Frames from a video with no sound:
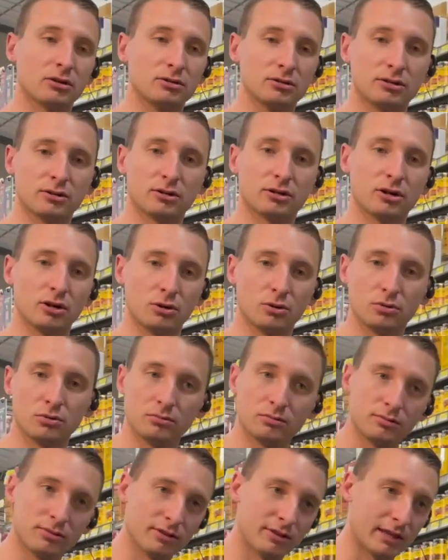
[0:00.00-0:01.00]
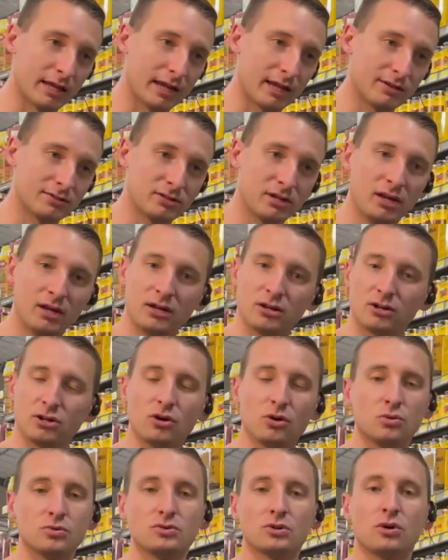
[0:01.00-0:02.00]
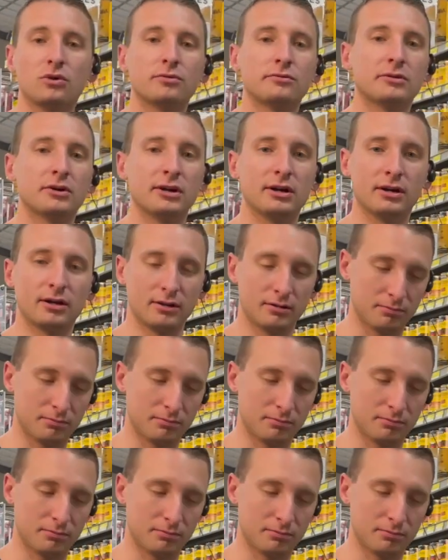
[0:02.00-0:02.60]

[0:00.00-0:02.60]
clear coat that goes over it,